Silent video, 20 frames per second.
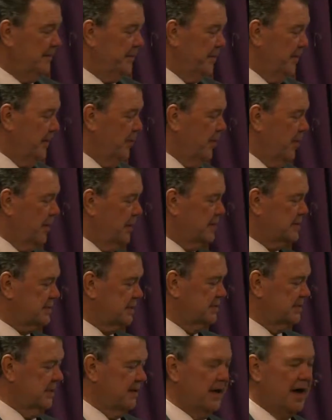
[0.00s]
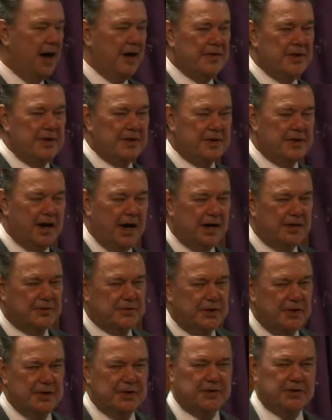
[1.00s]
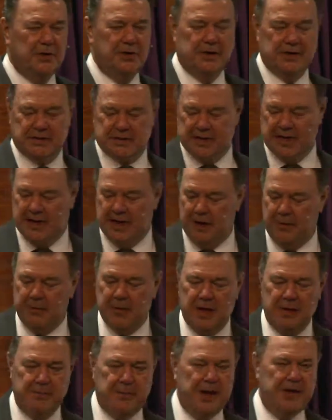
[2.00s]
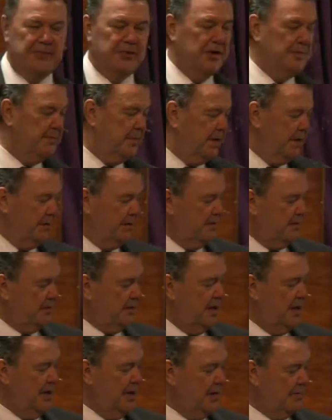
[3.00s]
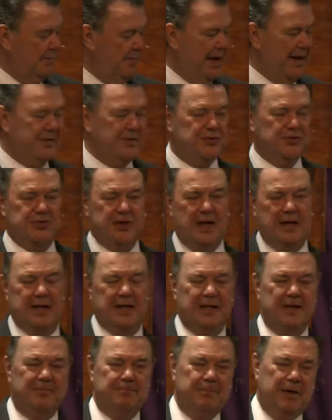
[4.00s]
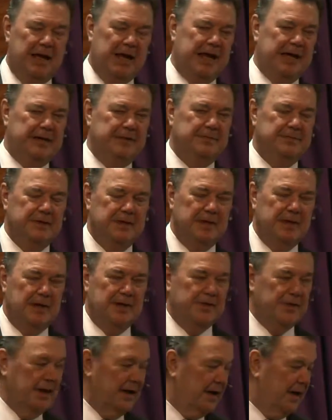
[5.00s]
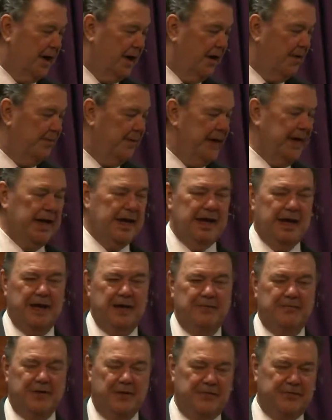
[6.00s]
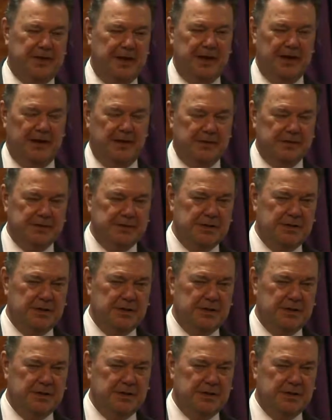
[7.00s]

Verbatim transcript: The ordinances of the law that are contrary to us can only be removed by the shedding of blood the law being fulfilled